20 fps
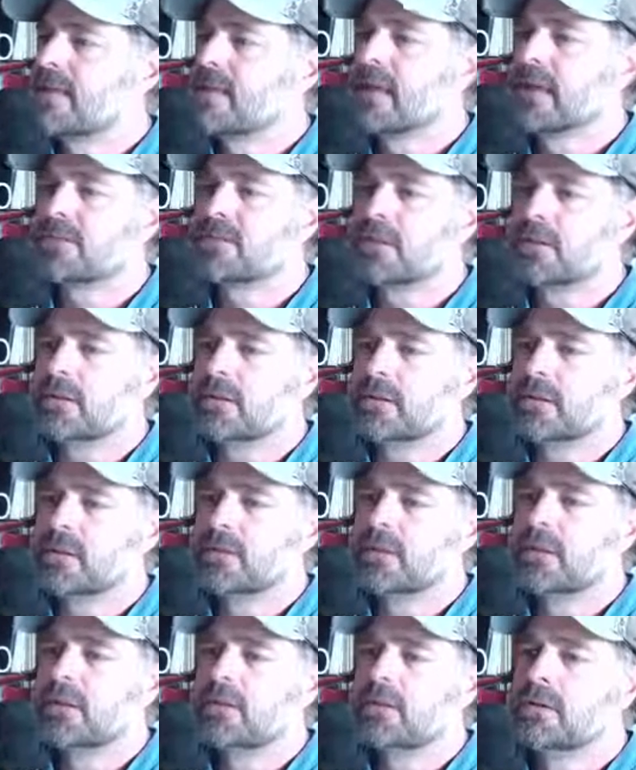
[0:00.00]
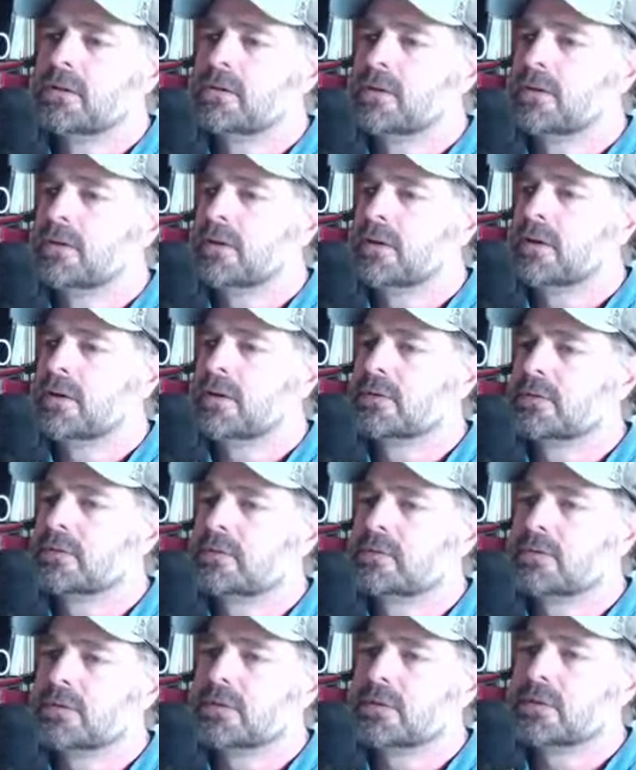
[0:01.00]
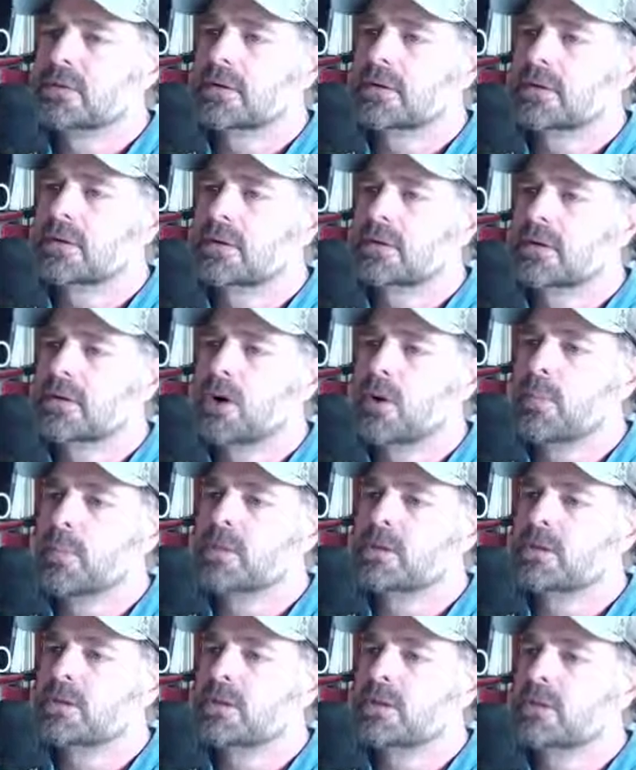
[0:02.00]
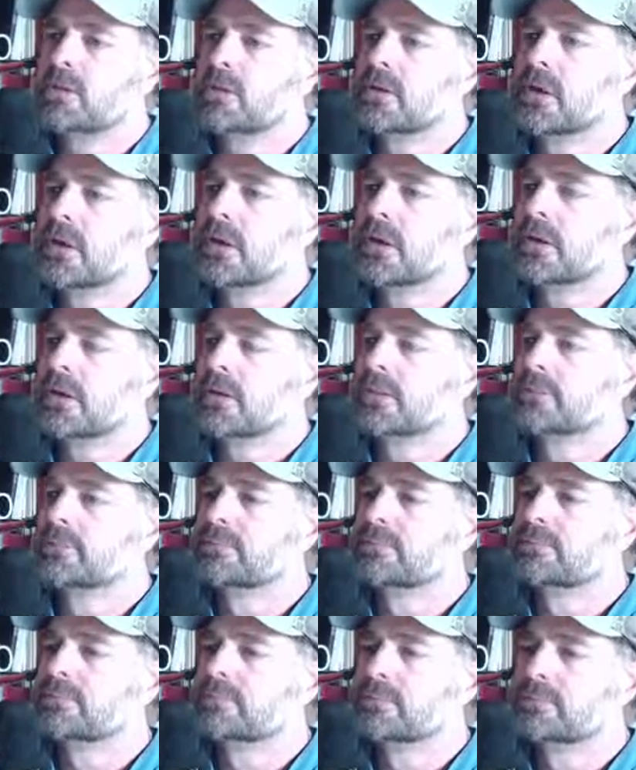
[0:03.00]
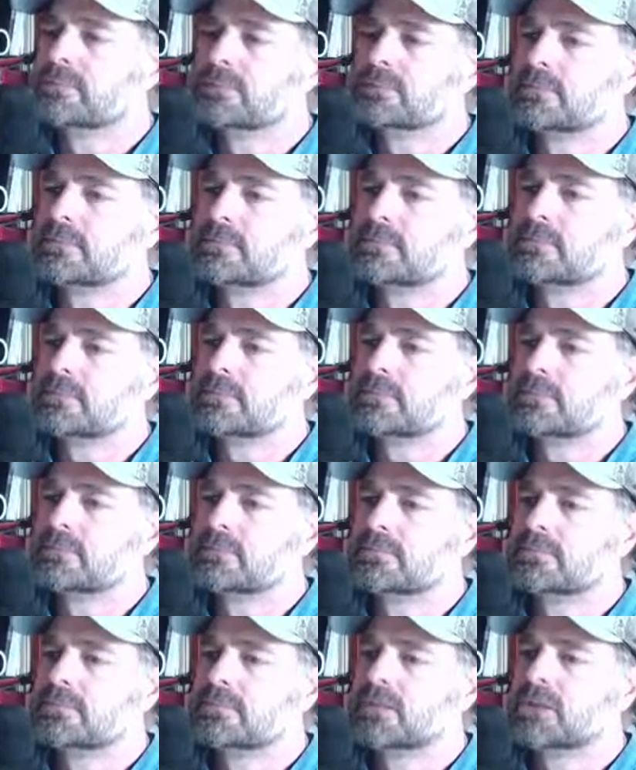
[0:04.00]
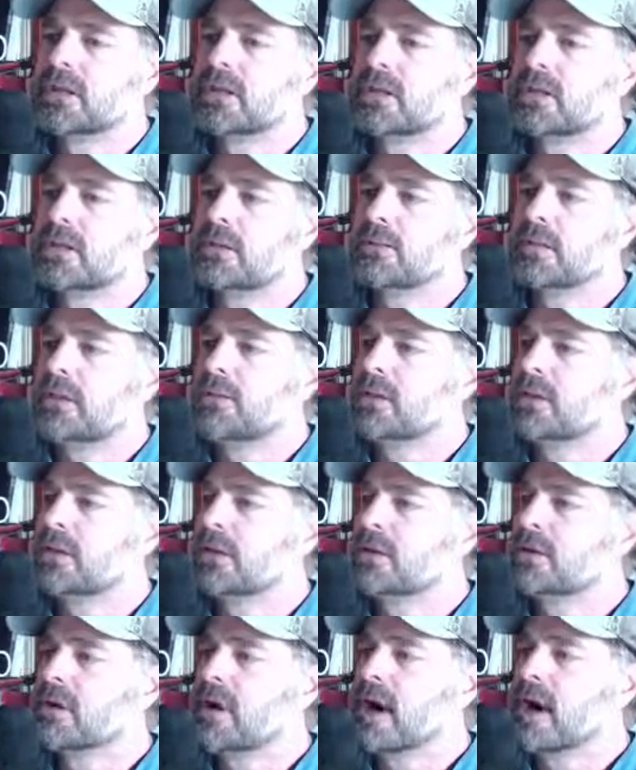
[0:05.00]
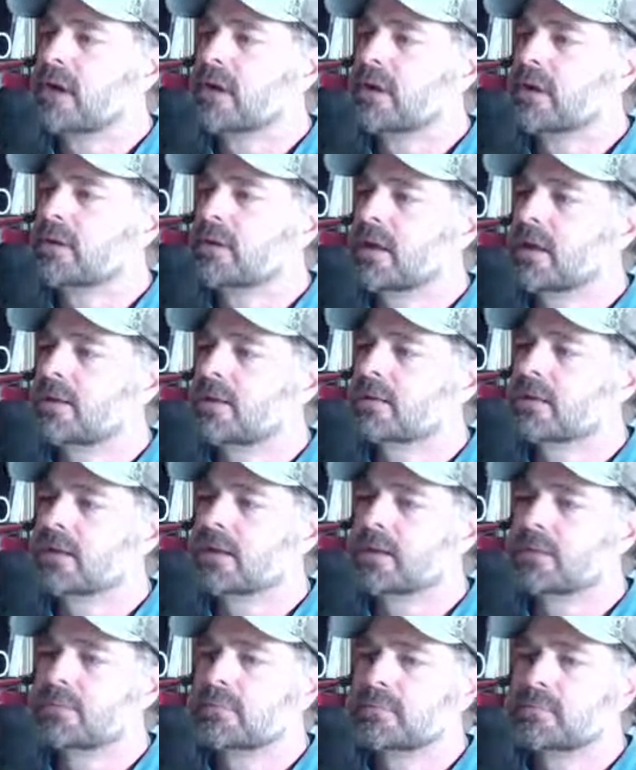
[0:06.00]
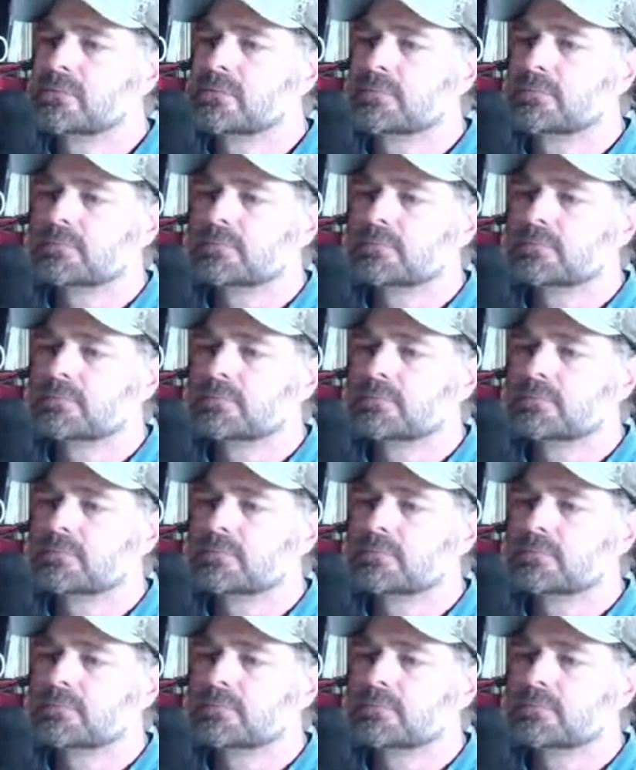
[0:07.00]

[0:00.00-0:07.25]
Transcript: That's a little loose of an open steal there. I was getting maybe a little cocky at that time.